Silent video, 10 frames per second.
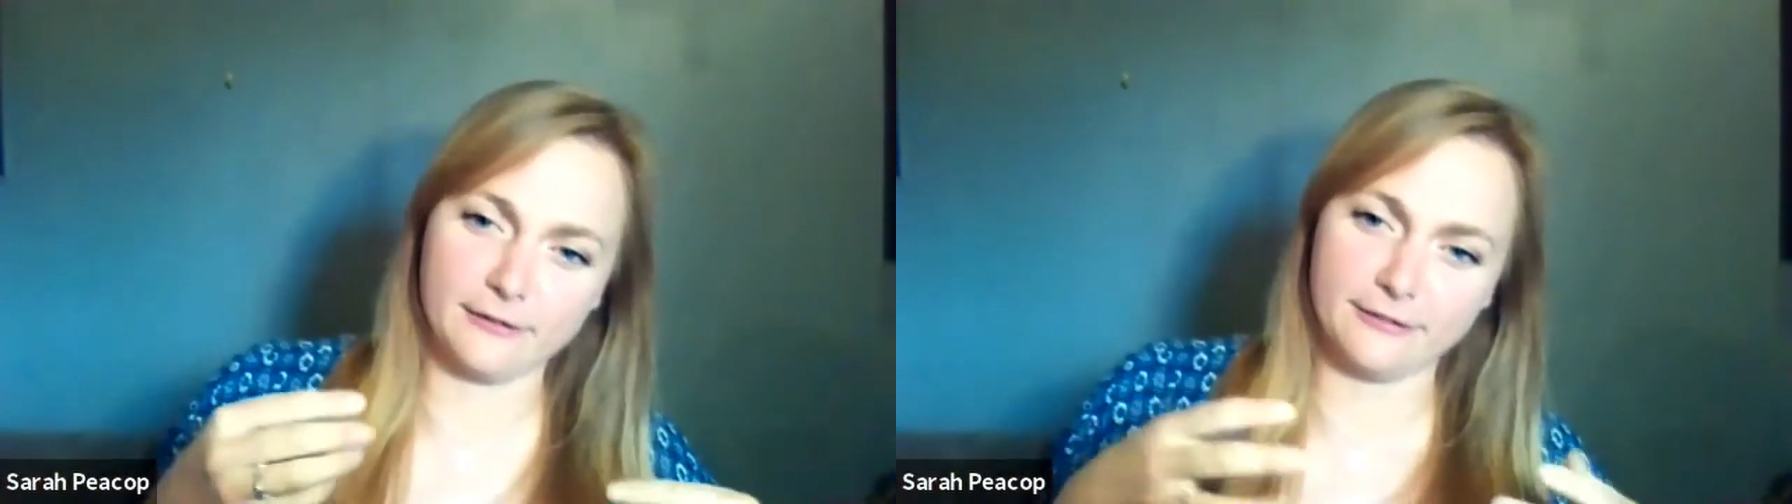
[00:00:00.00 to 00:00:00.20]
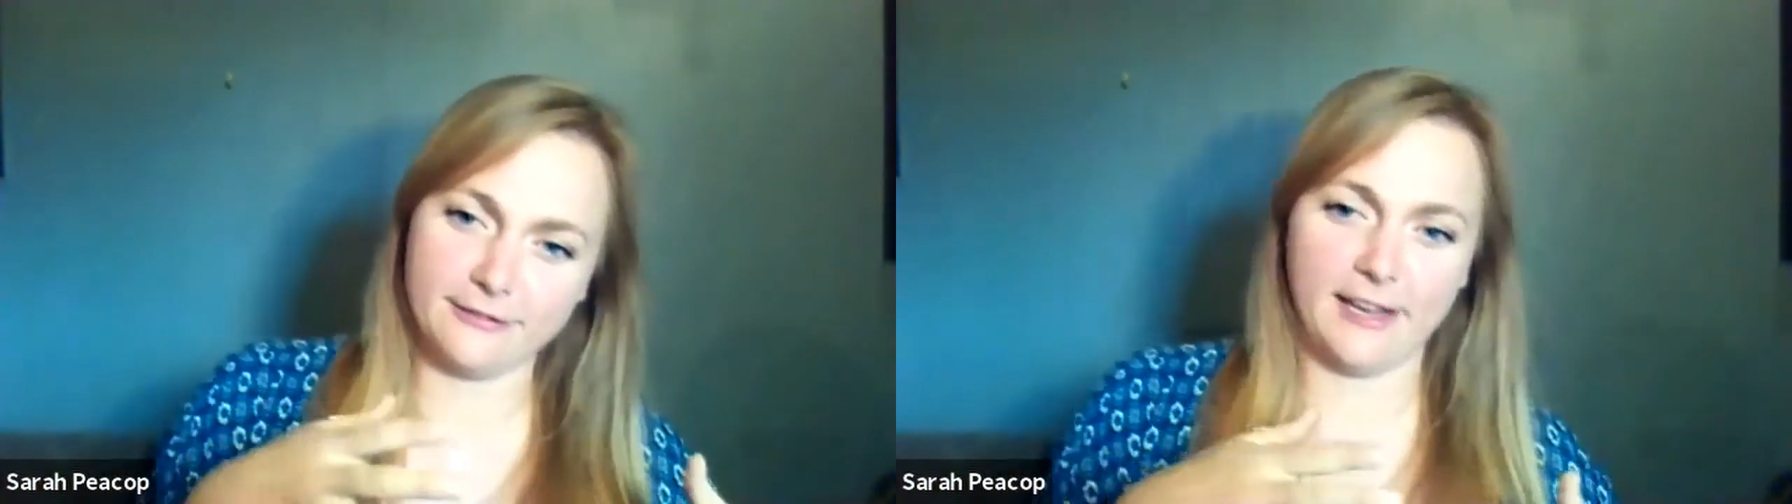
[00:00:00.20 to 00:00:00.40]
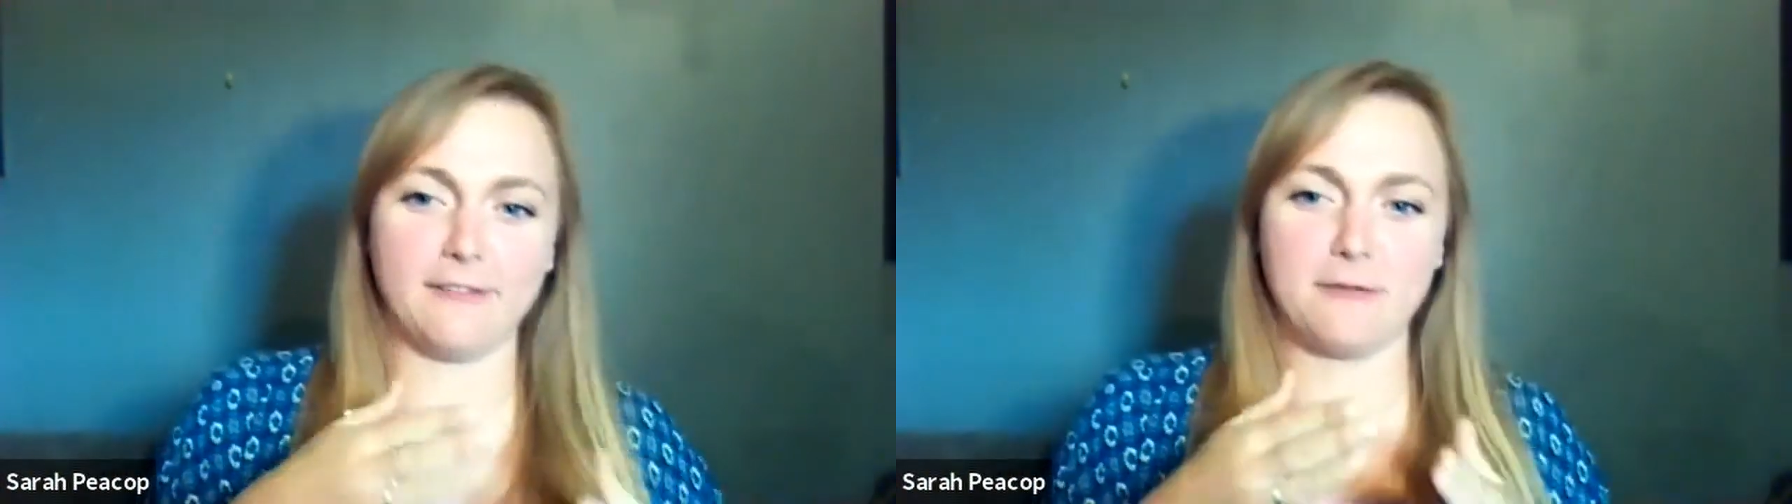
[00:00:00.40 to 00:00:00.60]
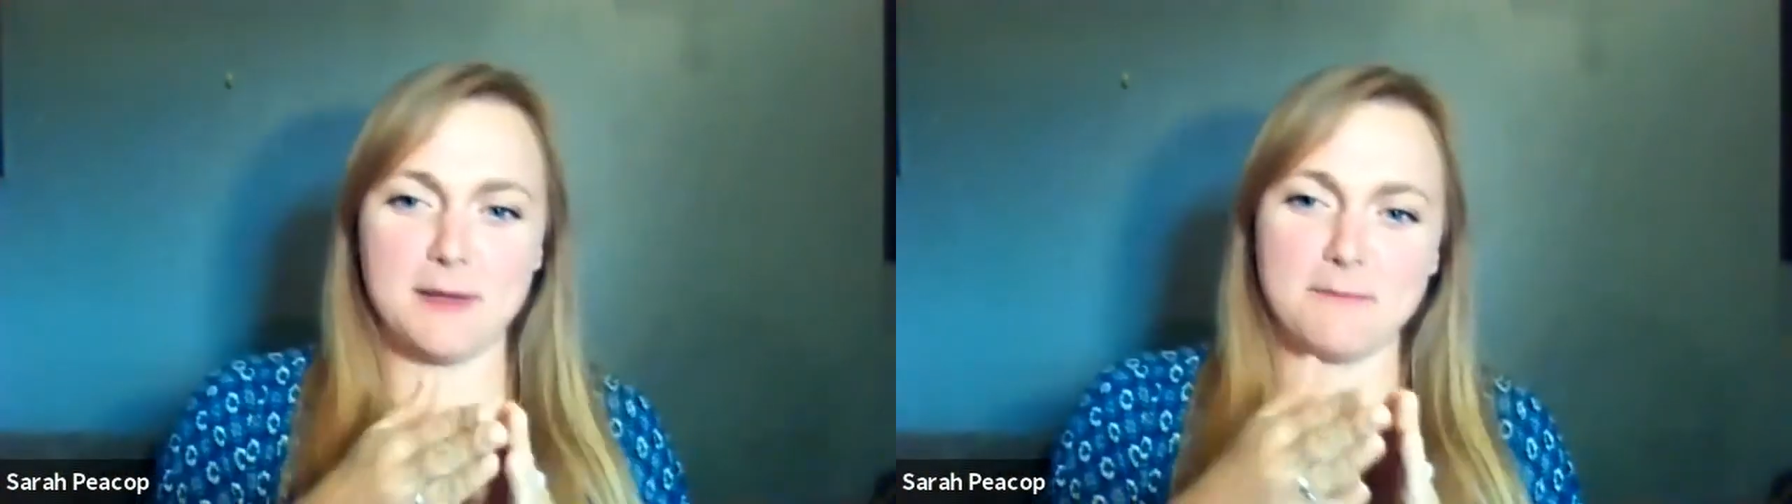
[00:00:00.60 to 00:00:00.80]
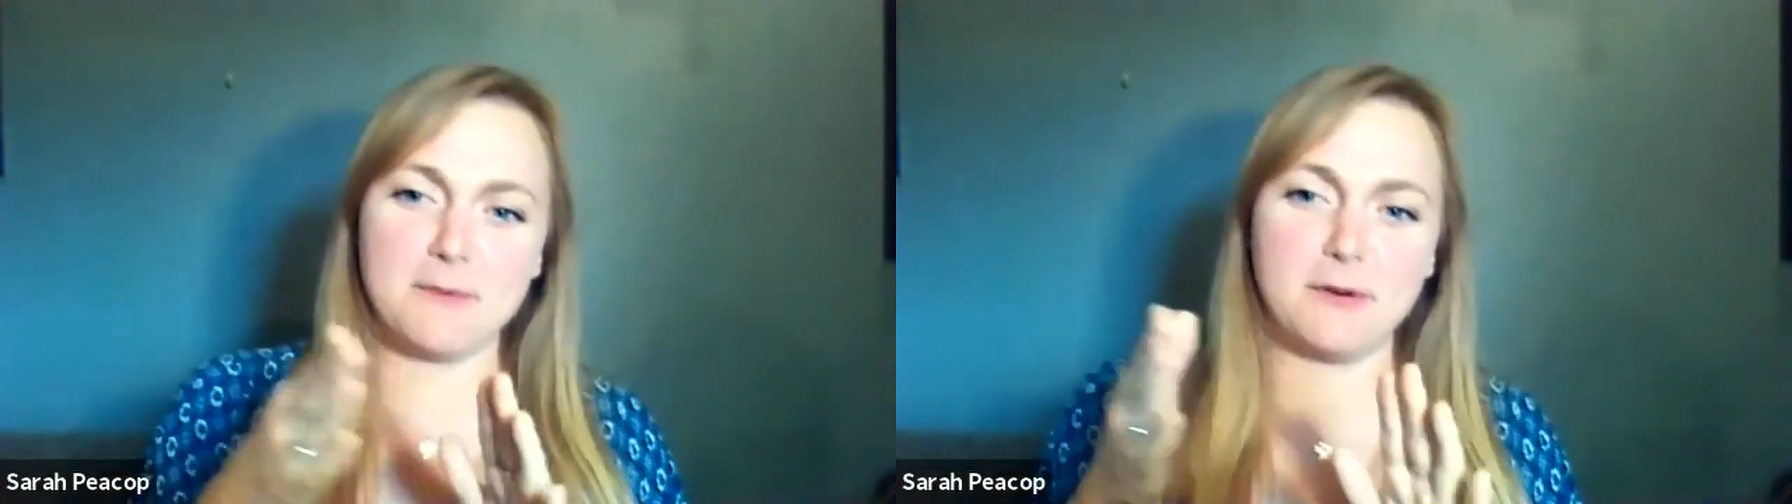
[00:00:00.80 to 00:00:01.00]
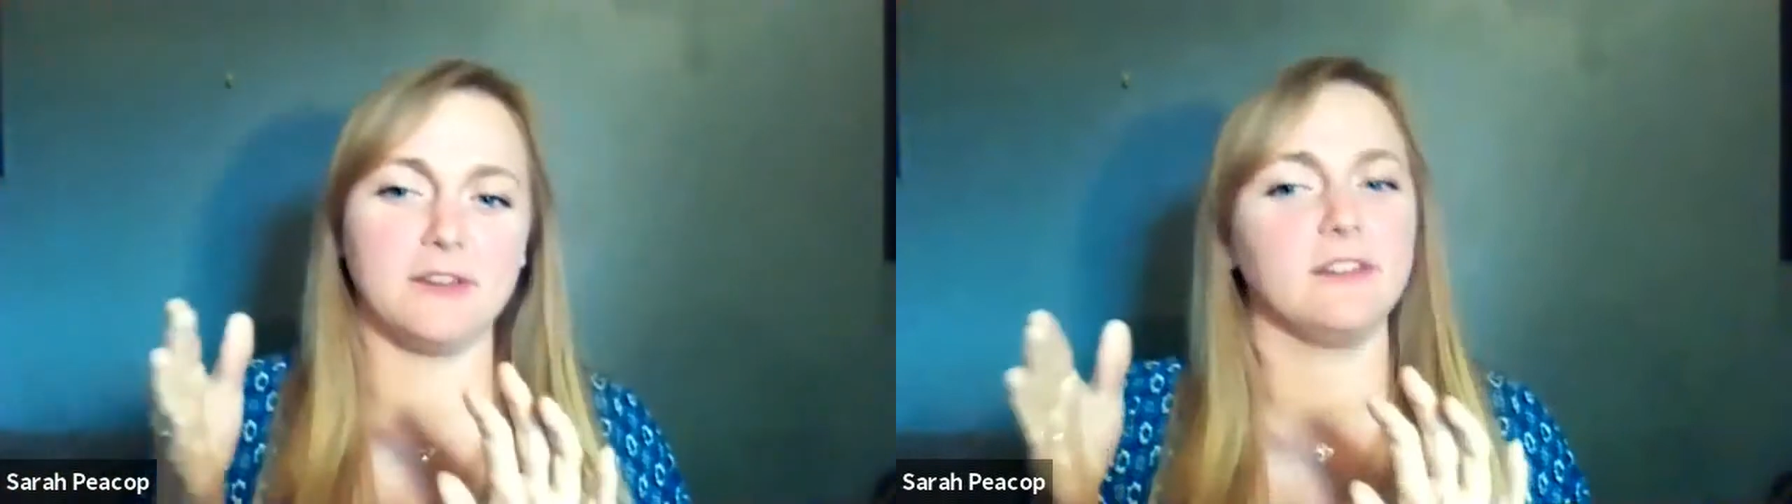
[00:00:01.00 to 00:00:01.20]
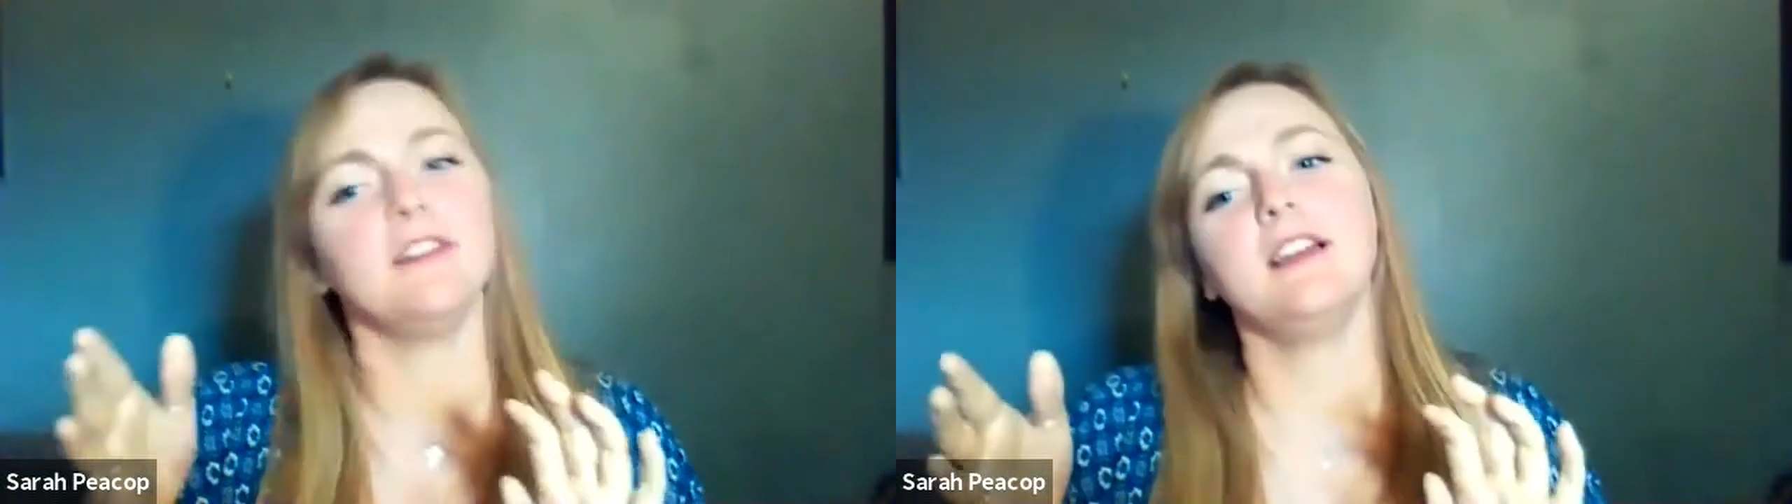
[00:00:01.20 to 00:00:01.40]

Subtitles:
of have a bit more